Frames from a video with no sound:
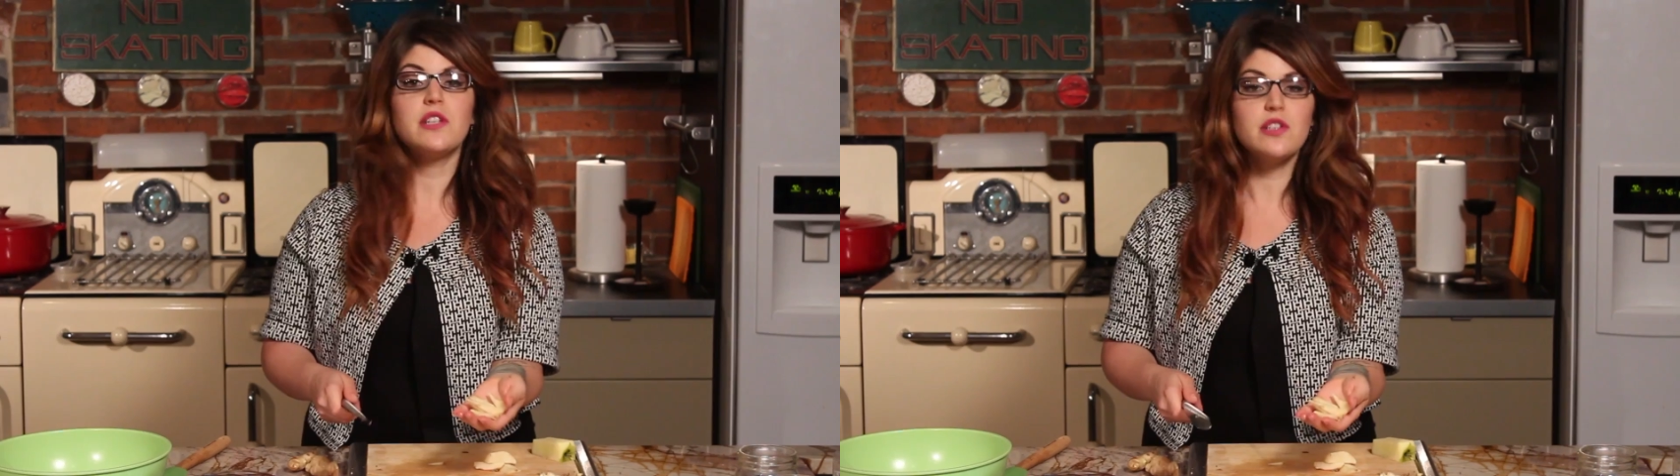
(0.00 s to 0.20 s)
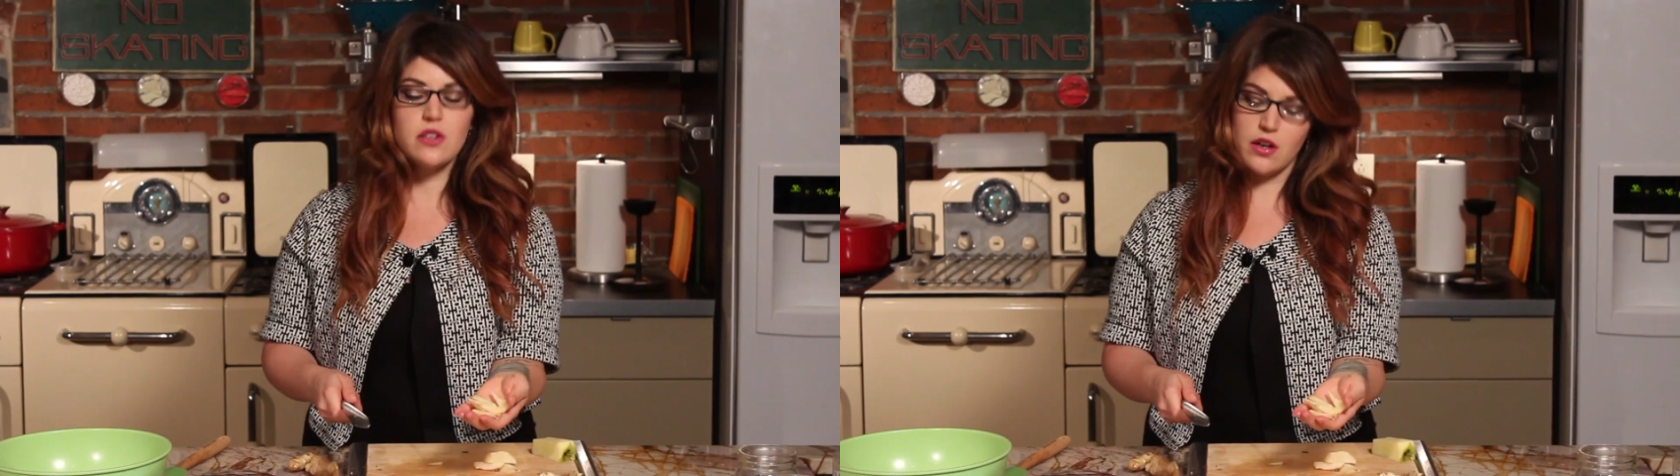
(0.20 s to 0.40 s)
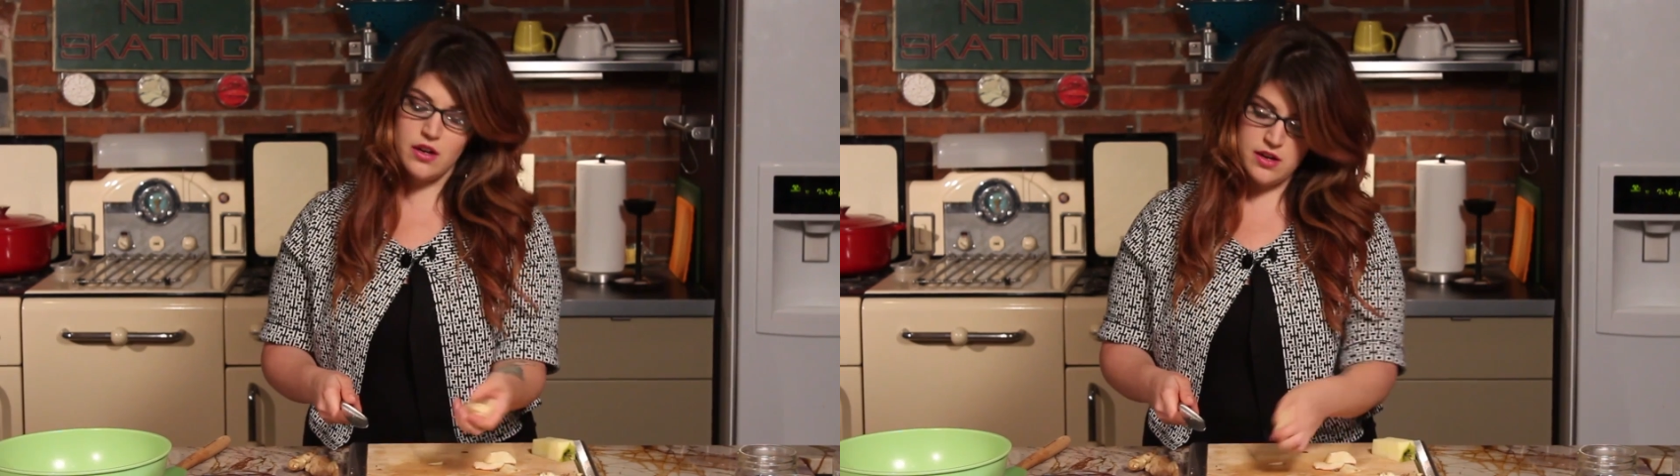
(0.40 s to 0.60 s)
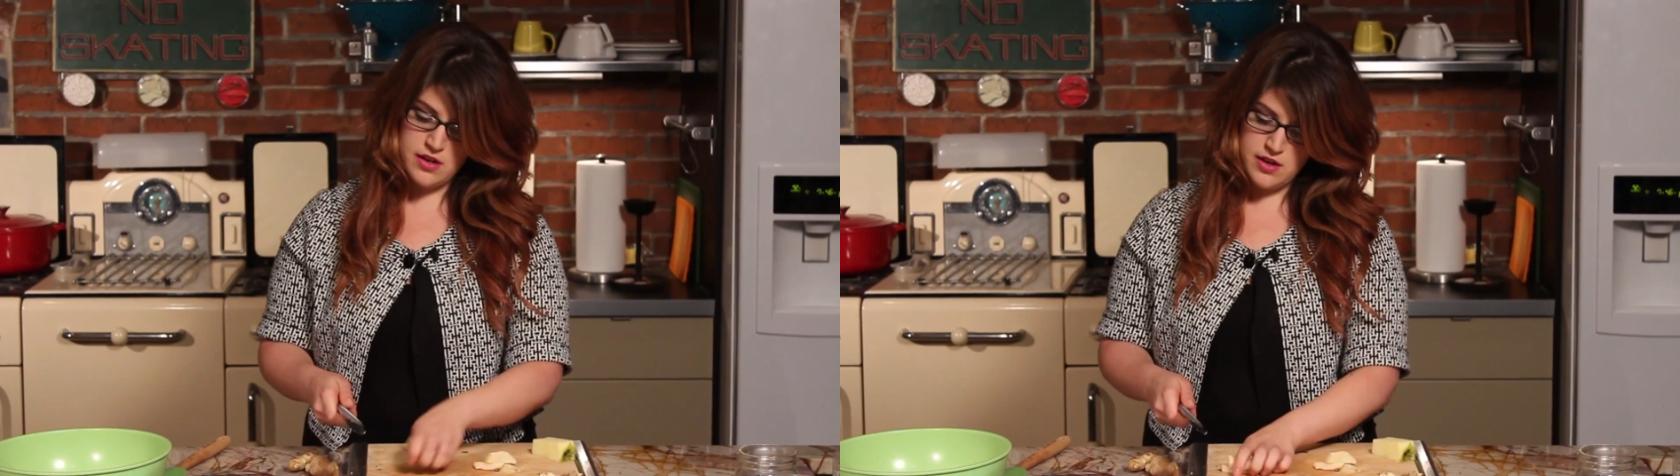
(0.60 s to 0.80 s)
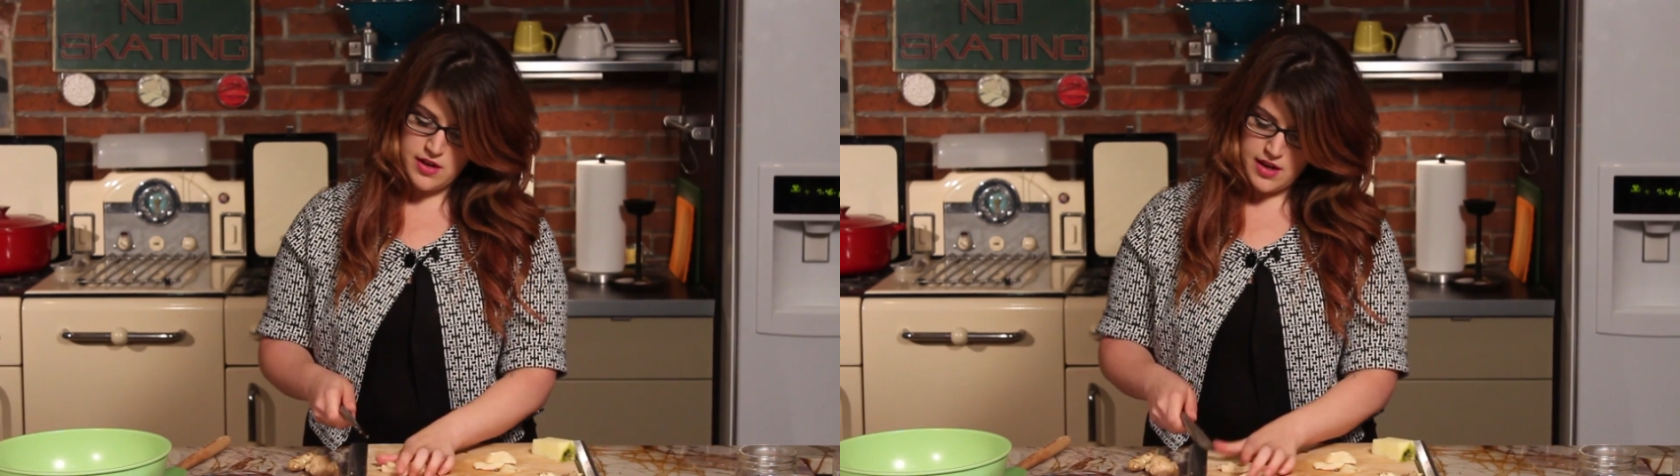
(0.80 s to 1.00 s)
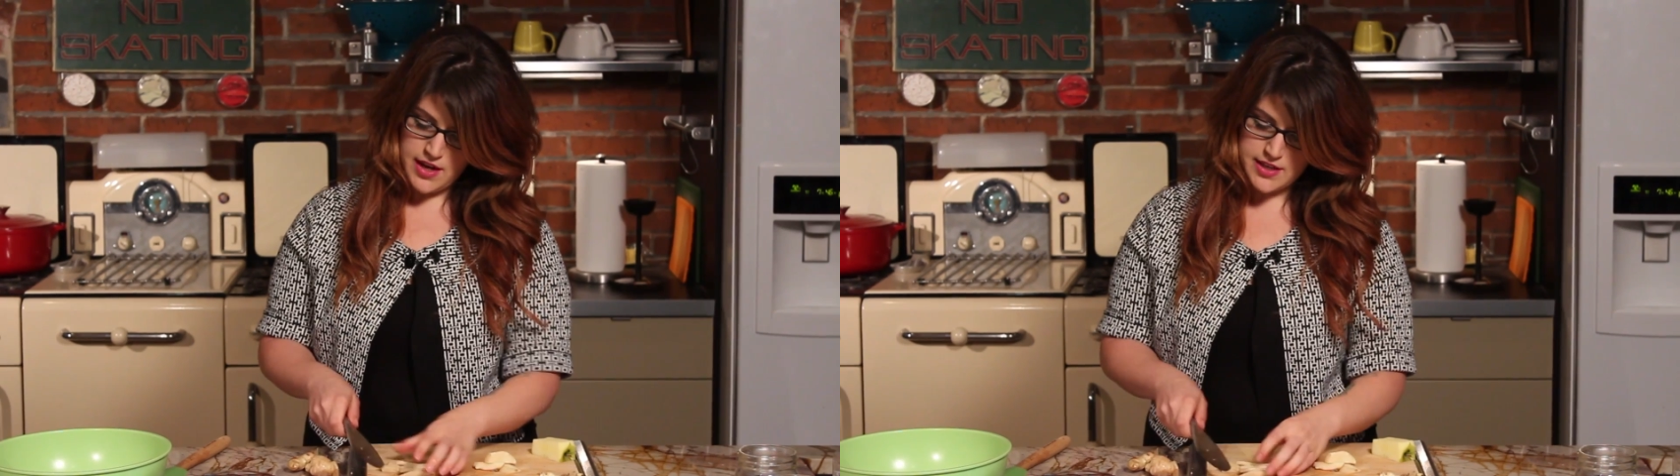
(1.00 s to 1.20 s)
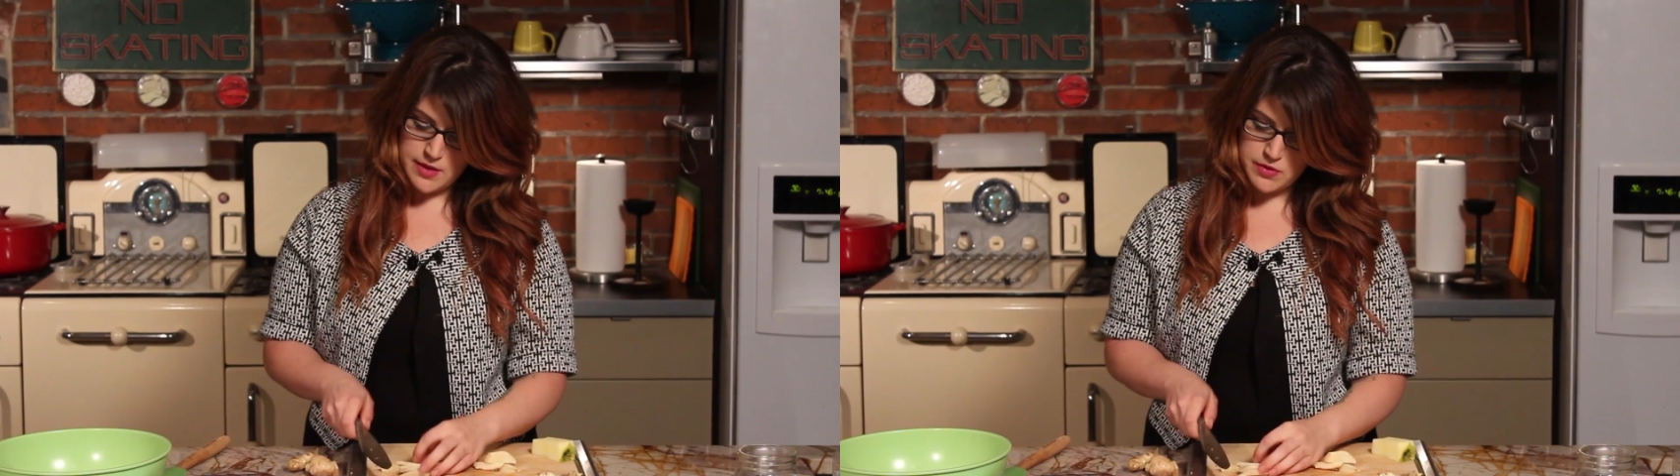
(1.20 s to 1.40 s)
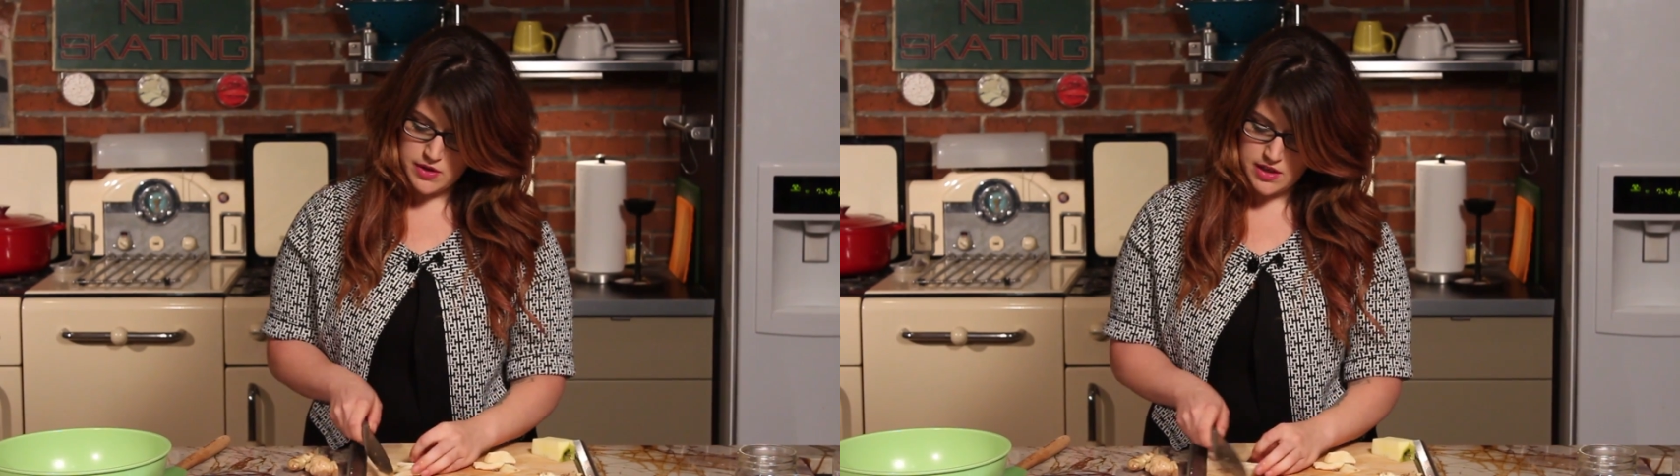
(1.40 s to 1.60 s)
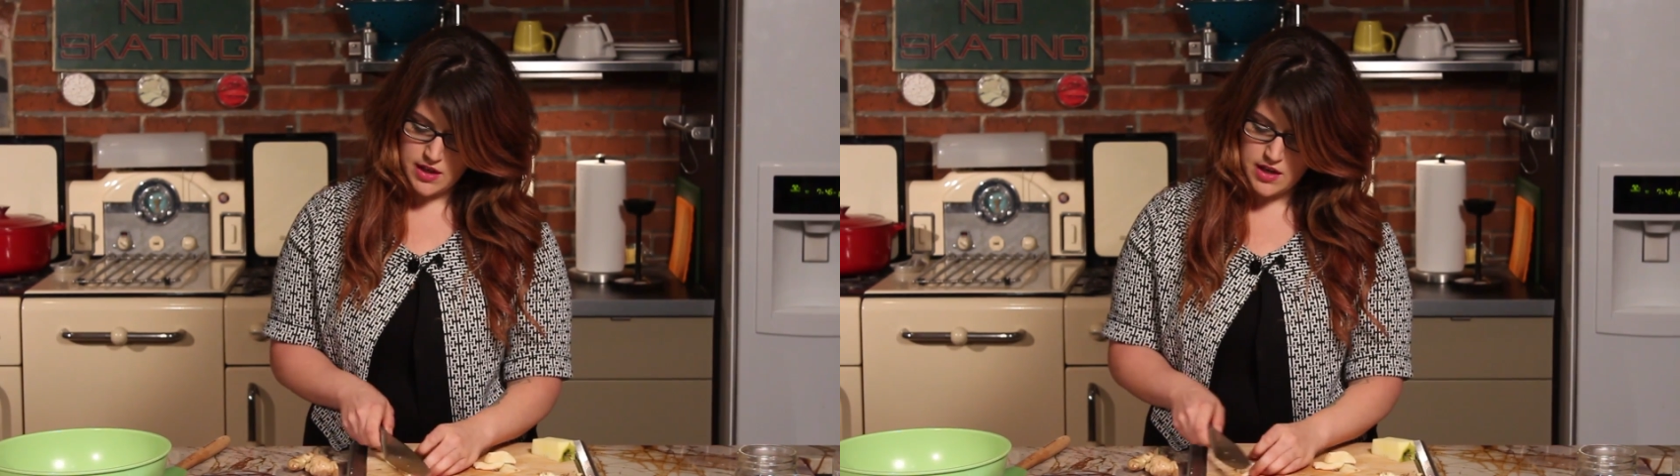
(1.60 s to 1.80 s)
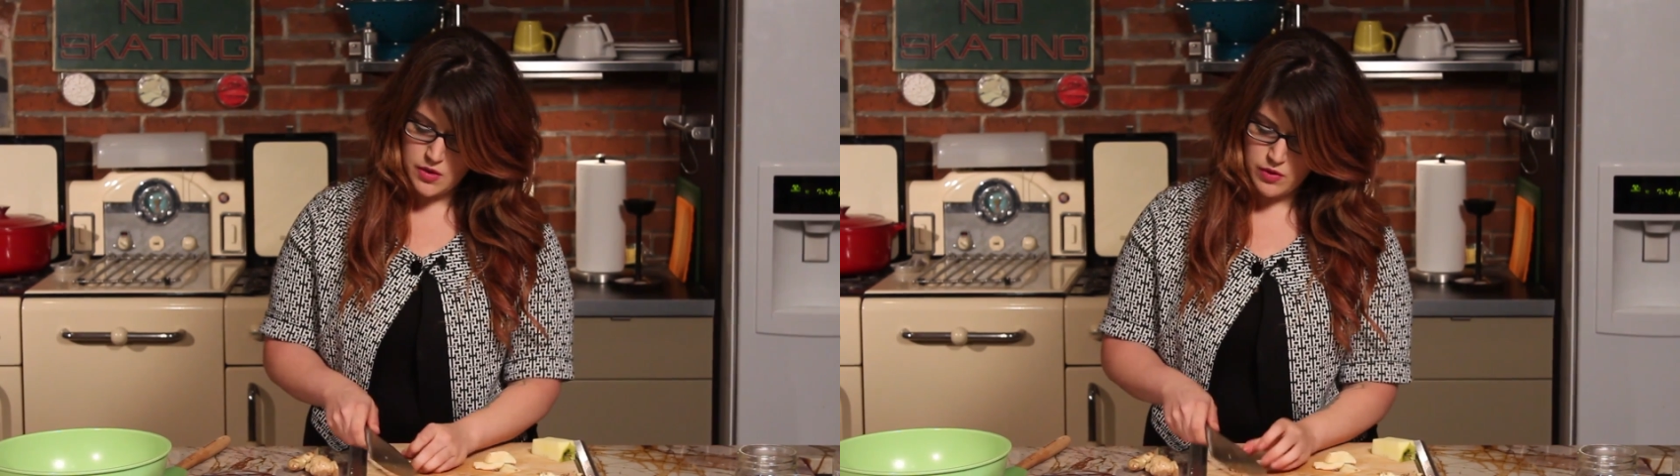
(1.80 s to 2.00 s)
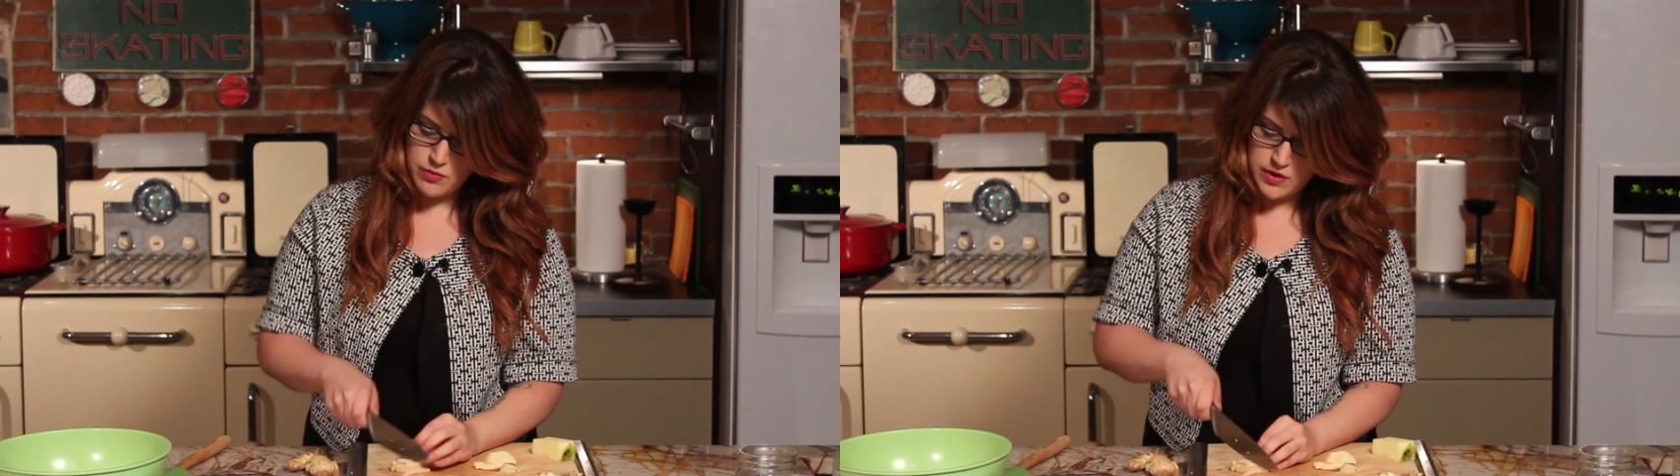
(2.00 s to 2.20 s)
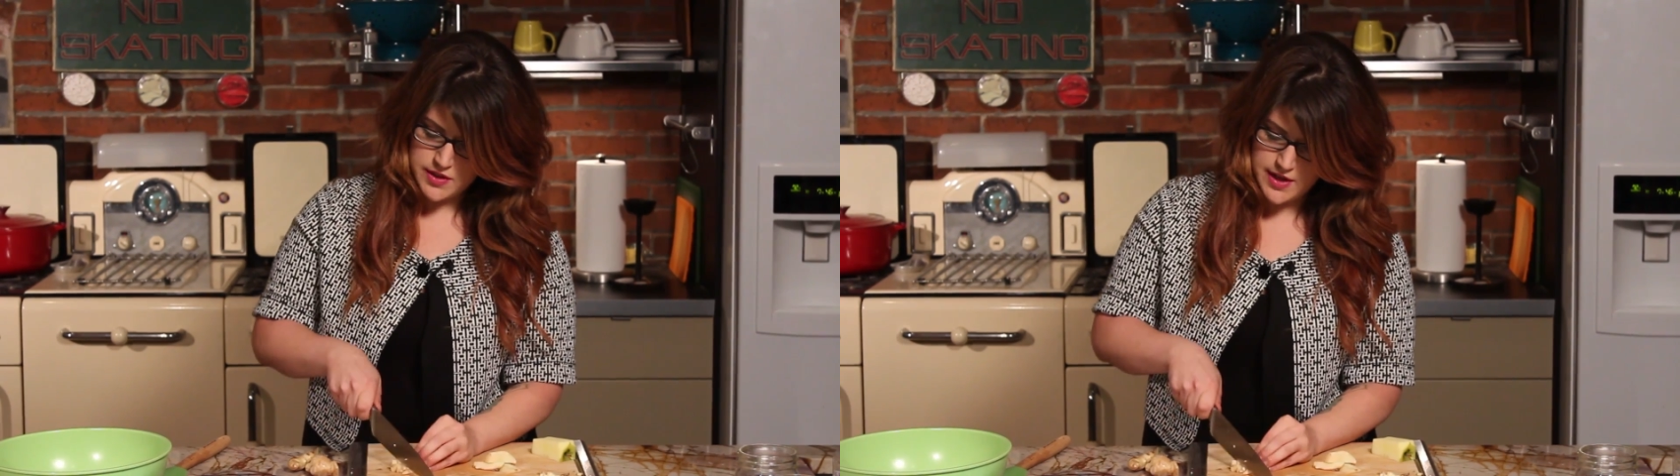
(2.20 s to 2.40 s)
ginger, except we're gonna cut it one more